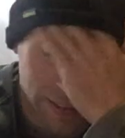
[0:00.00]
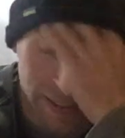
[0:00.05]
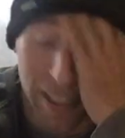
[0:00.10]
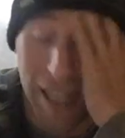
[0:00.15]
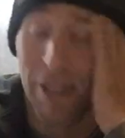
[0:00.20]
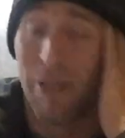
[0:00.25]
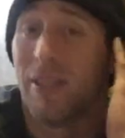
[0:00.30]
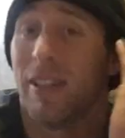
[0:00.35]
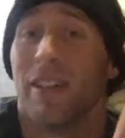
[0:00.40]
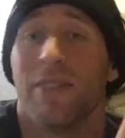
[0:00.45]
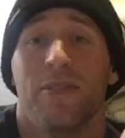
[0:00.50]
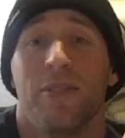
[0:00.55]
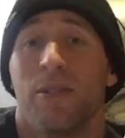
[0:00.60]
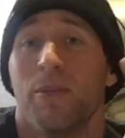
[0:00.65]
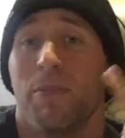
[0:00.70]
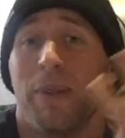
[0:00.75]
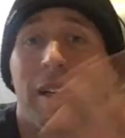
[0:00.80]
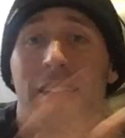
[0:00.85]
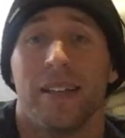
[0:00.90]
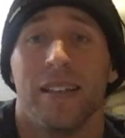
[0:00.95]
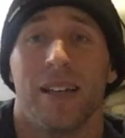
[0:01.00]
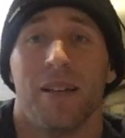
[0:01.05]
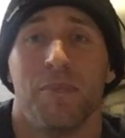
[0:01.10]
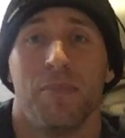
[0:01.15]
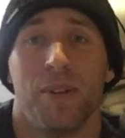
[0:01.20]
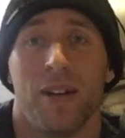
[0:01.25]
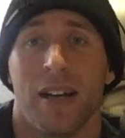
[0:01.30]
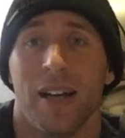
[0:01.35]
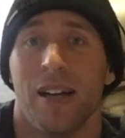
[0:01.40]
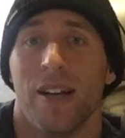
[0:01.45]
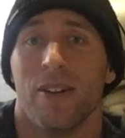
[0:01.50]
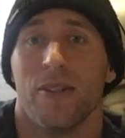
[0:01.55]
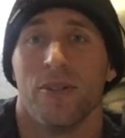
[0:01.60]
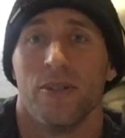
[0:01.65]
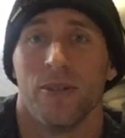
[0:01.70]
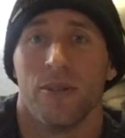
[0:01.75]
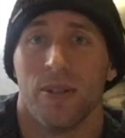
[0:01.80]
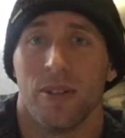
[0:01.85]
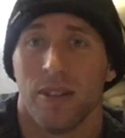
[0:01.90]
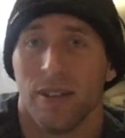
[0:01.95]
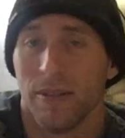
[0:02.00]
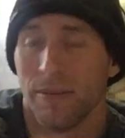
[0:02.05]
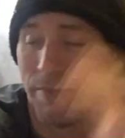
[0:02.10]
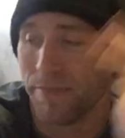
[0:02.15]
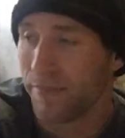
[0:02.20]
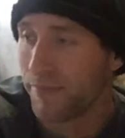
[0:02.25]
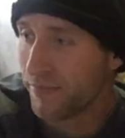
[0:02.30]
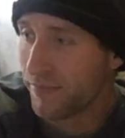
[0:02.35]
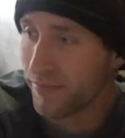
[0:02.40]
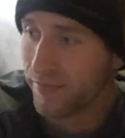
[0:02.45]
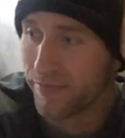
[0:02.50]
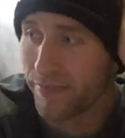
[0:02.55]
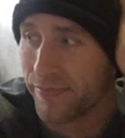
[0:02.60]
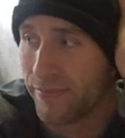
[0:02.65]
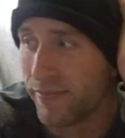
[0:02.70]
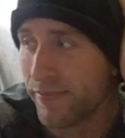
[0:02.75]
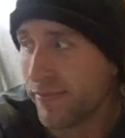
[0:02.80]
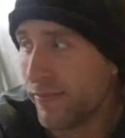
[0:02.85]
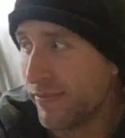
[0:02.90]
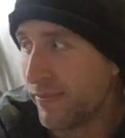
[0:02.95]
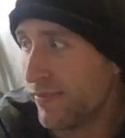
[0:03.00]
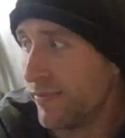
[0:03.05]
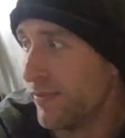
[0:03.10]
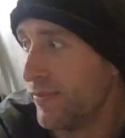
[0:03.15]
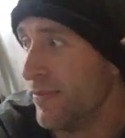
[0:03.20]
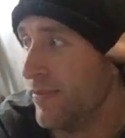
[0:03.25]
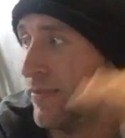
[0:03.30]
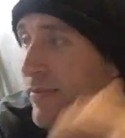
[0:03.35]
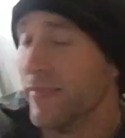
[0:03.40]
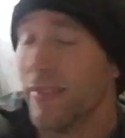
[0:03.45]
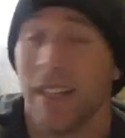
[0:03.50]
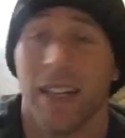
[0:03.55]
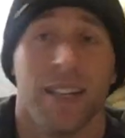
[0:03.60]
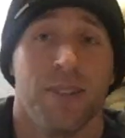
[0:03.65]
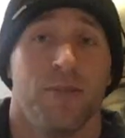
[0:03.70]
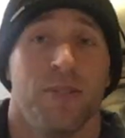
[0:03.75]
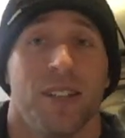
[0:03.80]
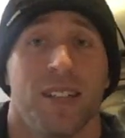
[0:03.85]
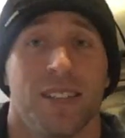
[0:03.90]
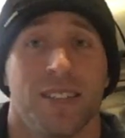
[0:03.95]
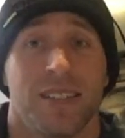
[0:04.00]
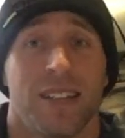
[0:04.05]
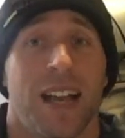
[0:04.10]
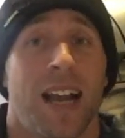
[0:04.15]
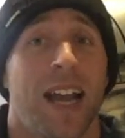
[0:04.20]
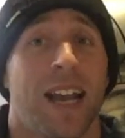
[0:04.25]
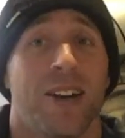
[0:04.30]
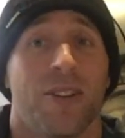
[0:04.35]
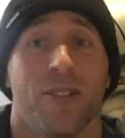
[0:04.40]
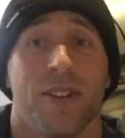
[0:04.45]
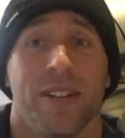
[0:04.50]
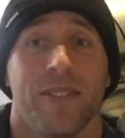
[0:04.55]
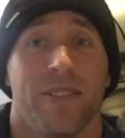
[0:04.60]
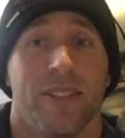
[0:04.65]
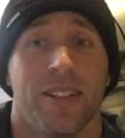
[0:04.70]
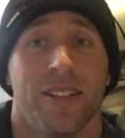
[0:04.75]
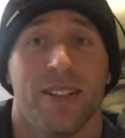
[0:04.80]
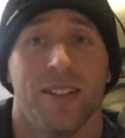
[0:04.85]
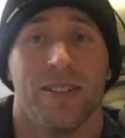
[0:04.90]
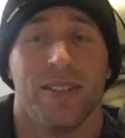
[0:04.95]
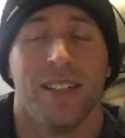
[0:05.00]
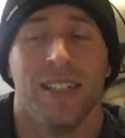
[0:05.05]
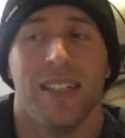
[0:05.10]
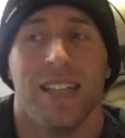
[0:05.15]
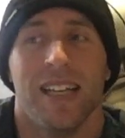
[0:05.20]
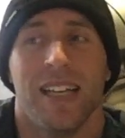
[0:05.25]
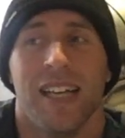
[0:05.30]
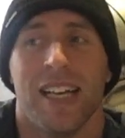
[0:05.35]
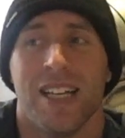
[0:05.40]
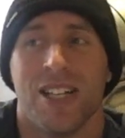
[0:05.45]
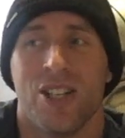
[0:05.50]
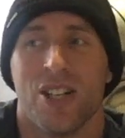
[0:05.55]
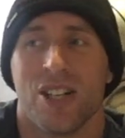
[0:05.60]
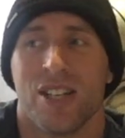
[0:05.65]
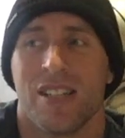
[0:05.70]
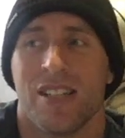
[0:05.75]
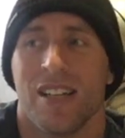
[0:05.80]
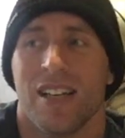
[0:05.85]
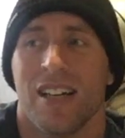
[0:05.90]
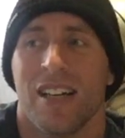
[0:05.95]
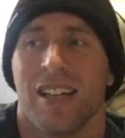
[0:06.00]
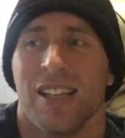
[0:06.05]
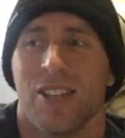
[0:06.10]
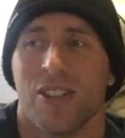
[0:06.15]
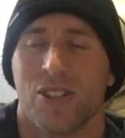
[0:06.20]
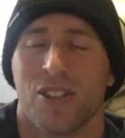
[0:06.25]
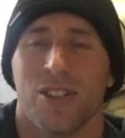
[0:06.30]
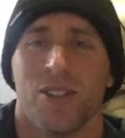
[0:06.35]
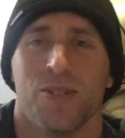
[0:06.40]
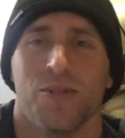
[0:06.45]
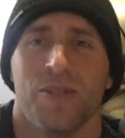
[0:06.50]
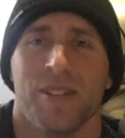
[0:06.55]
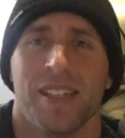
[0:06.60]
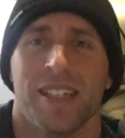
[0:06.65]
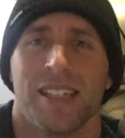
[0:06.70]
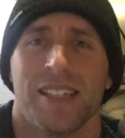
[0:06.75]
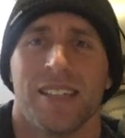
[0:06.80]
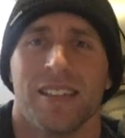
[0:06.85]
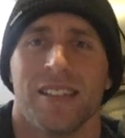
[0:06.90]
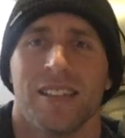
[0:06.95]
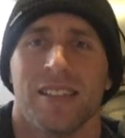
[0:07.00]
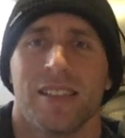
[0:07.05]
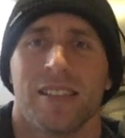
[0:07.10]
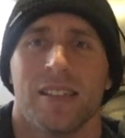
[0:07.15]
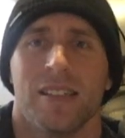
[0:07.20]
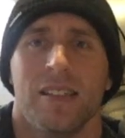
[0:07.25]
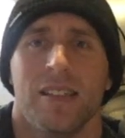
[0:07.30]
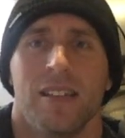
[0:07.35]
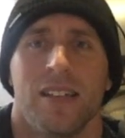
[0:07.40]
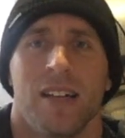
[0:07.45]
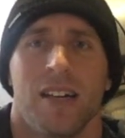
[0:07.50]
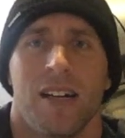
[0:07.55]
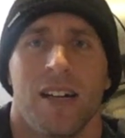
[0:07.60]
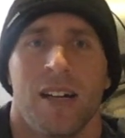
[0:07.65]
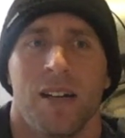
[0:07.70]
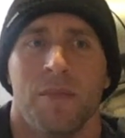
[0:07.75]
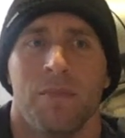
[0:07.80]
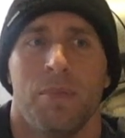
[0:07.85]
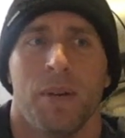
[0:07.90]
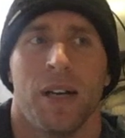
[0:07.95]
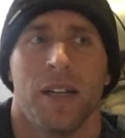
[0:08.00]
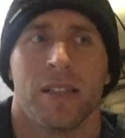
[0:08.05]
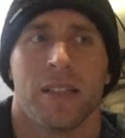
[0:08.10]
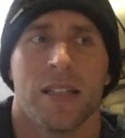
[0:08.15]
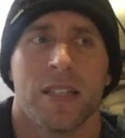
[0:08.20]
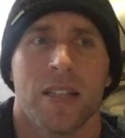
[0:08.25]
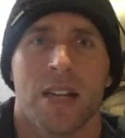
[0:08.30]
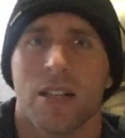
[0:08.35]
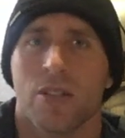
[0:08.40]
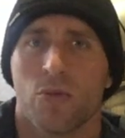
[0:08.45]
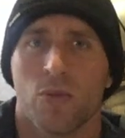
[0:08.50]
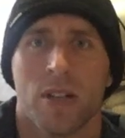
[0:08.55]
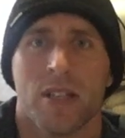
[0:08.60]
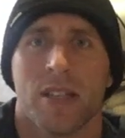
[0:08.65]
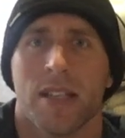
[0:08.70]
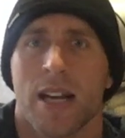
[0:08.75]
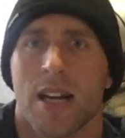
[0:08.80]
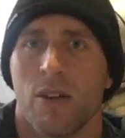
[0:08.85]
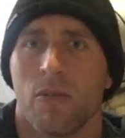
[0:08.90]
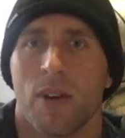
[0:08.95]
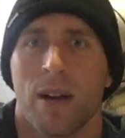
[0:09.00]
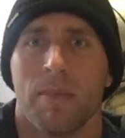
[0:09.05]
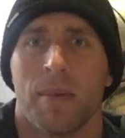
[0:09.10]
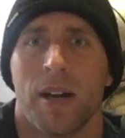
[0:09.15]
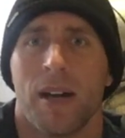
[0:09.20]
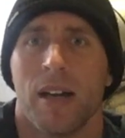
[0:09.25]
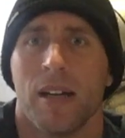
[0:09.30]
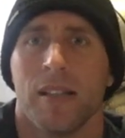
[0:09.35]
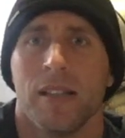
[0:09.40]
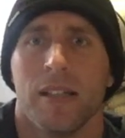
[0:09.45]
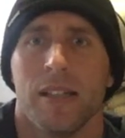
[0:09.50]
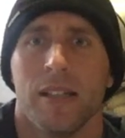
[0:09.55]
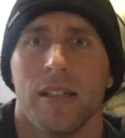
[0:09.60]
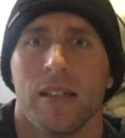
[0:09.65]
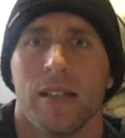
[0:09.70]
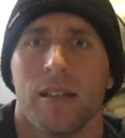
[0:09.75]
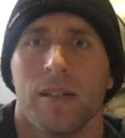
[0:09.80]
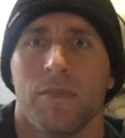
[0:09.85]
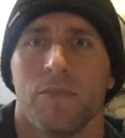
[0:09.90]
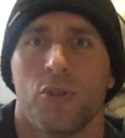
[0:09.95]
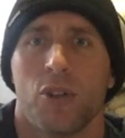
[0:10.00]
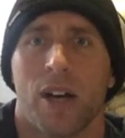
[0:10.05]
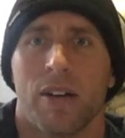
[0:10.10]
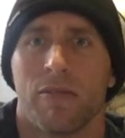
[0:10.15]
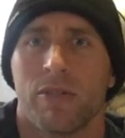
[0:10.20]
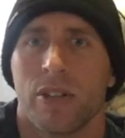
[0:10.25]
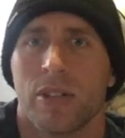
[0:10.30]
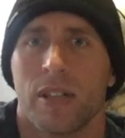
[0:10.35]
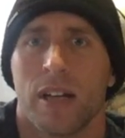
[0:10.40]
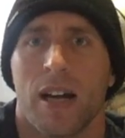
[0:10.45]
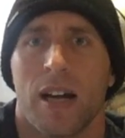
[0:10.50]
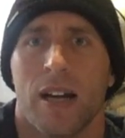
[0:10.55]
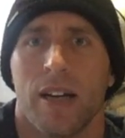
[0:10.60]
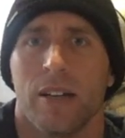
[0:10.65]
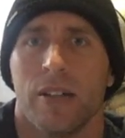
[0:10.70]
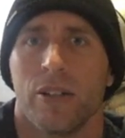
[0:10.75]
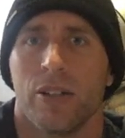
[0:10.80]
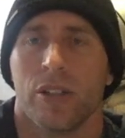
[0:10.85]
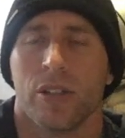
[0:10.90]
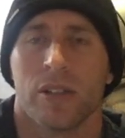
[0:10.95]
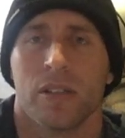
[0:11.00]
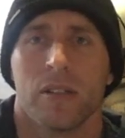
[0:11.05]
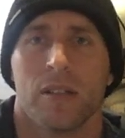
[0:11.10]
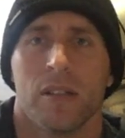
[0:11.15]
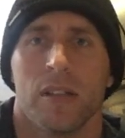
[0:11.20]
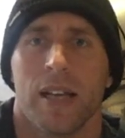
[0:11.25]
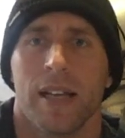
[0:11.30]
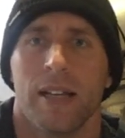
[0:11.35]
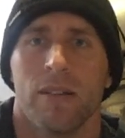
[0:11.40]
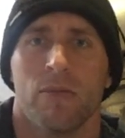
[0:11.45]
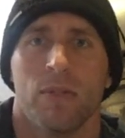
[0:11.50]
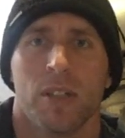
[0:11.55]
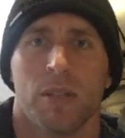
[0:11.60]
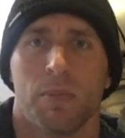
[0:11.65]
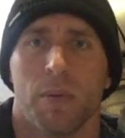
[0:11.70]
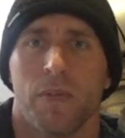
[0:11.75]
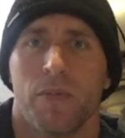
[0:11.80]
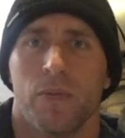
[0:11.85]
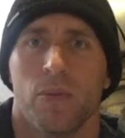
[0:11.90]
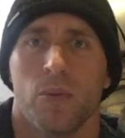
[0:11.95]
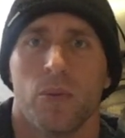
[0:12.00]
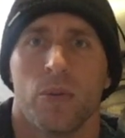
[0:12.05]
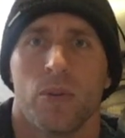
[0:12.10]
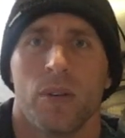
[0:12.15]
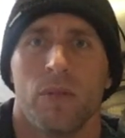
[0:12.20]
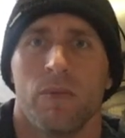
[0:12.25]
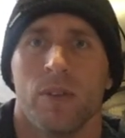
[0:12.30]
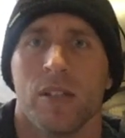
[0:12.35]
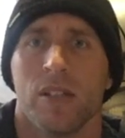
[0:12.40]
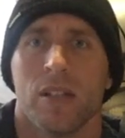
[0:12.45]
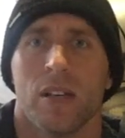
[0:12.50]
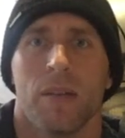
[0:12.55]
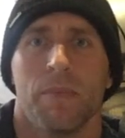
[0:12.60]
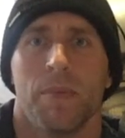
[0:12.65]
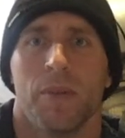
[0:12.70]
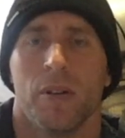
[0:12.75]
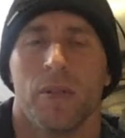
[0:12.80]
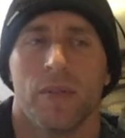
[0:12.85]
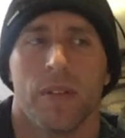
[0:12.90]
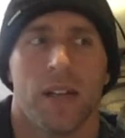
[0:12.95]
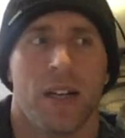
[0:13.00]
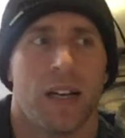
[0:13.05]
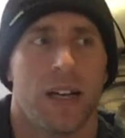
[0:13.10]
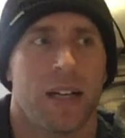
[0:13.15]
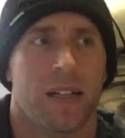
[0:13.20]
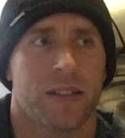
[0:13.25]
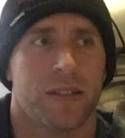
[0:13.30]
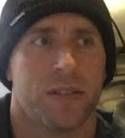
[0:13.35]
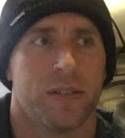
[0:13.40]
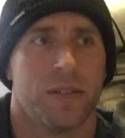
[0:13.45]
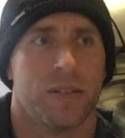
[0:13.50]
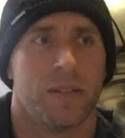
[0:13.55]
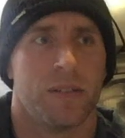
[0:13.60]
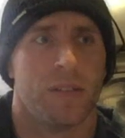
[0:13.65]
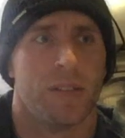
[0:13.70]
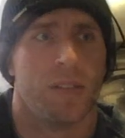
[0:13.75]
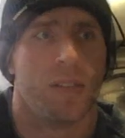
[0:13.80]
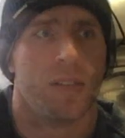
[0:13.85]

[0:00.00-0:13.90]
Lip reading: I would love to have painted that brown or let it rust. I don't even know. It's just, it looks a little ridiculous. But the exhaust runs out right behind the driver's tire, just like it was before. It runs up and over the axle.